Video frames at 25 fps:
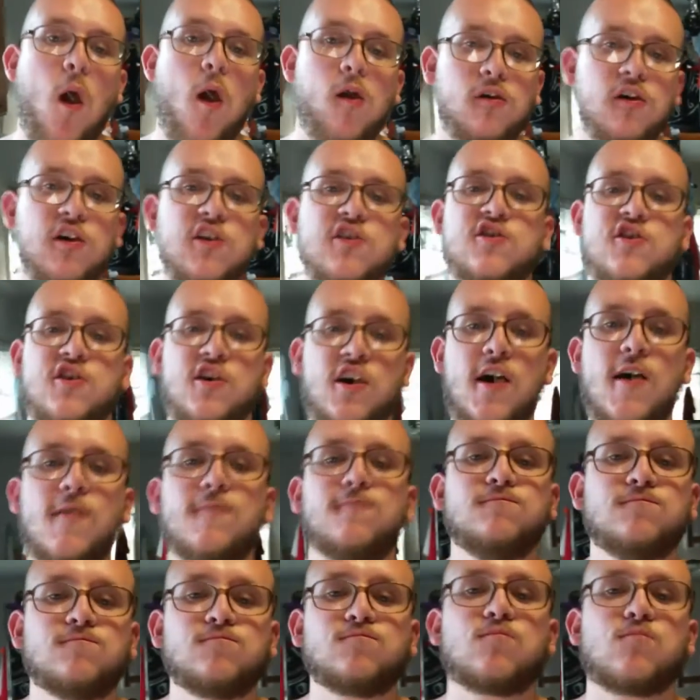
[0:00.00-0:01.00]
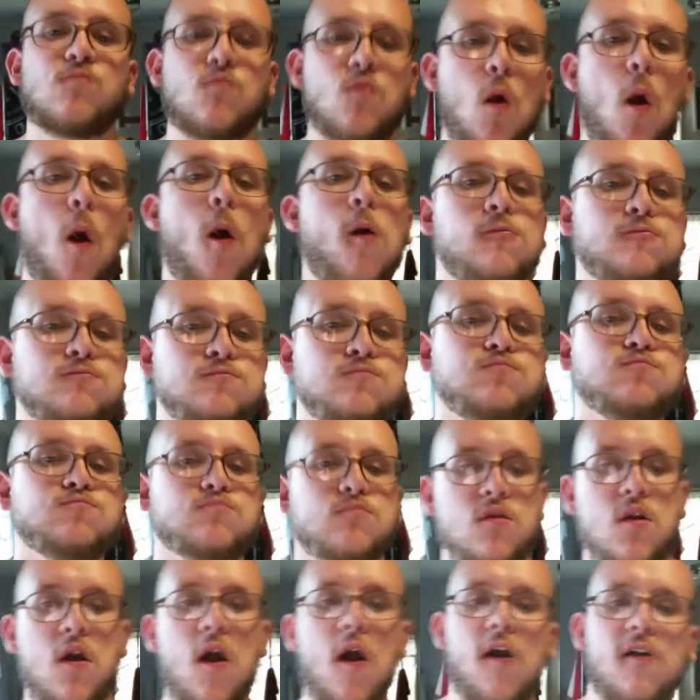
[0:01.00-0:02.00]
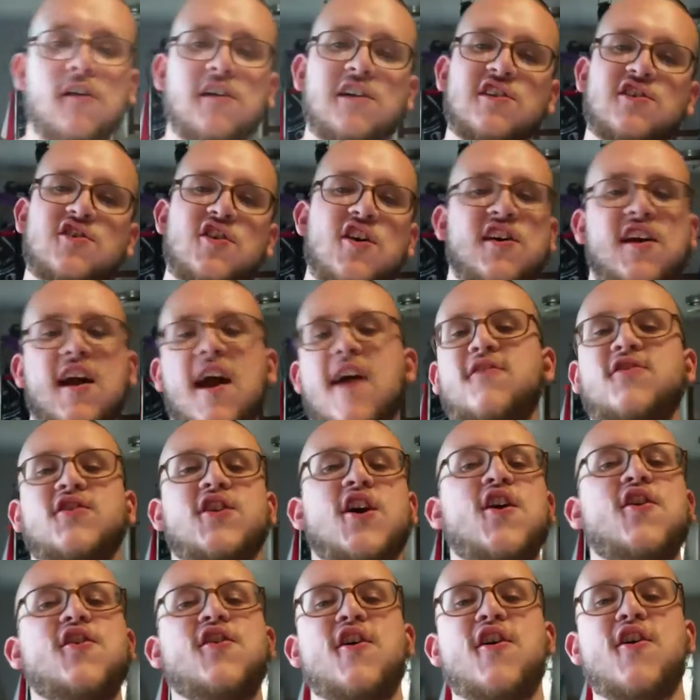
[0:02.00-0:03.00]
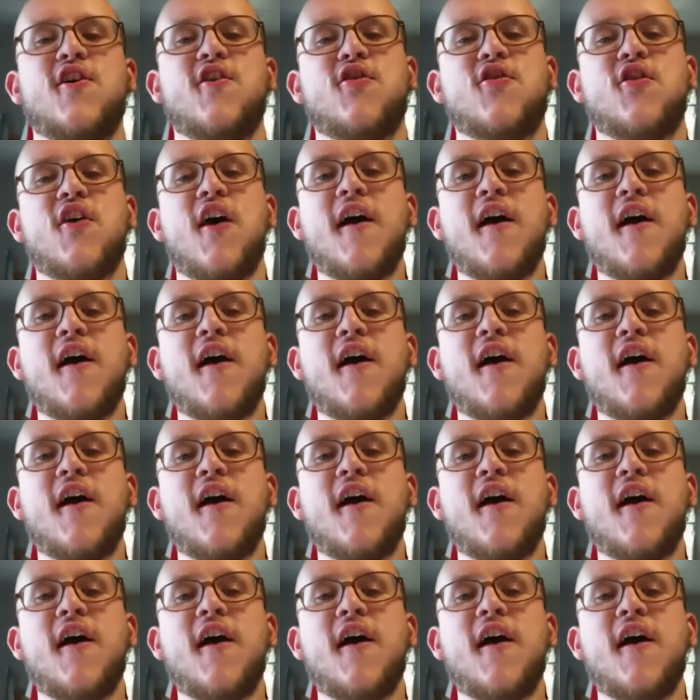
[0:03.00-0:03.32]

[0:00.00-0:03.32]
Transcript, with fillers: That's good. It's like heaven on earth.